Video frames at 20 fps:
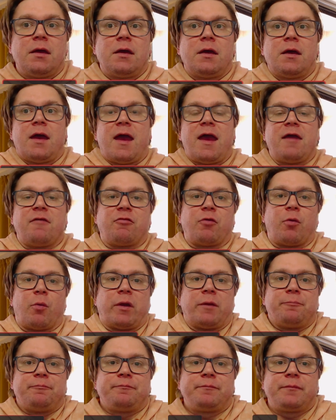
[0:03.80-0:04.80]
Hey
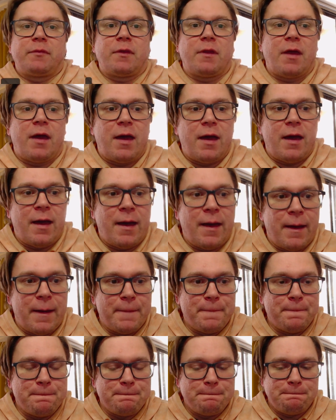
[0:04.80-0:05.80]
everyone.
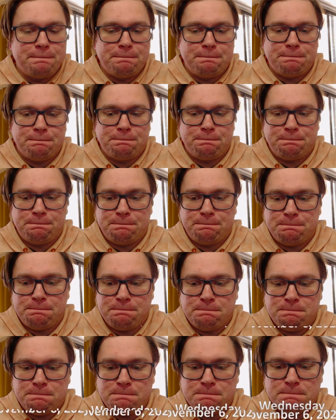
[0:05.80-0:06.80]
Um,
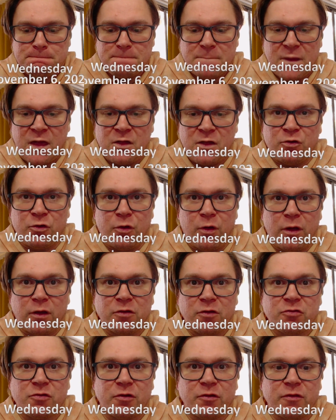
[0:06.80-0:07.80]
I don't know how to
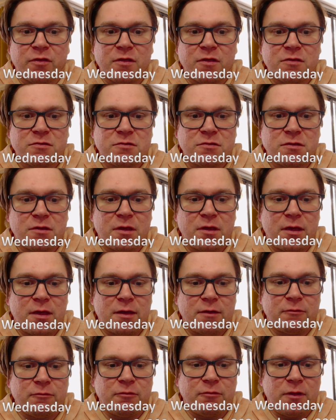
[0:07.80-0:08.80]
start this
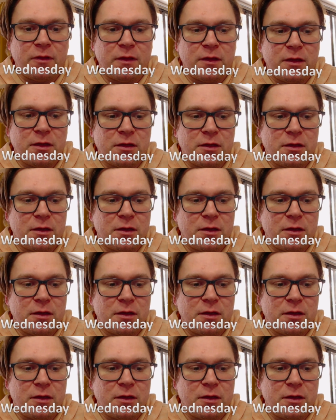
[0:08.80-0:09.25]
really.